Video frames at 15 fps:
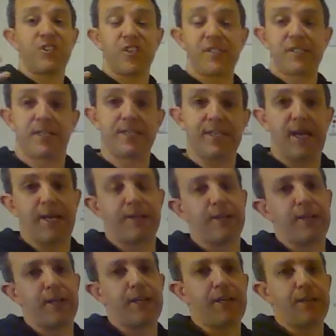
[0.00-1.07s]
just exactly
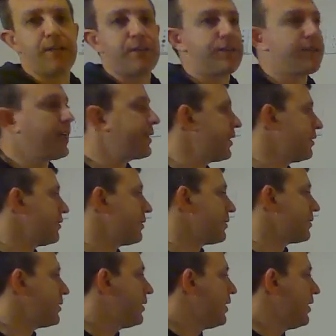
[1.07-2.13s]
like it, like they
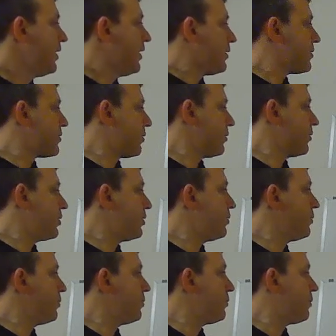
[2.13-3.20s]
looked. So
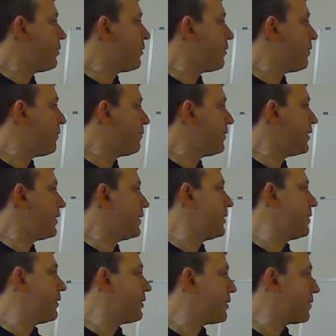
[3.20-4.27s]
u,
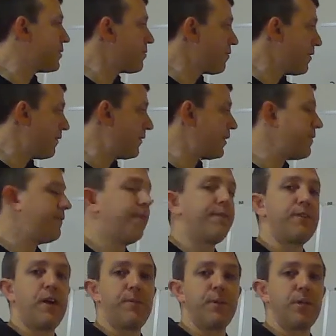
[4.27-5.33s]
v, derivative of
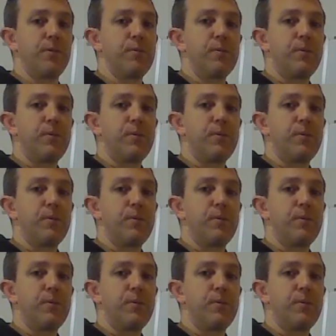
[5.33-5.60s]
w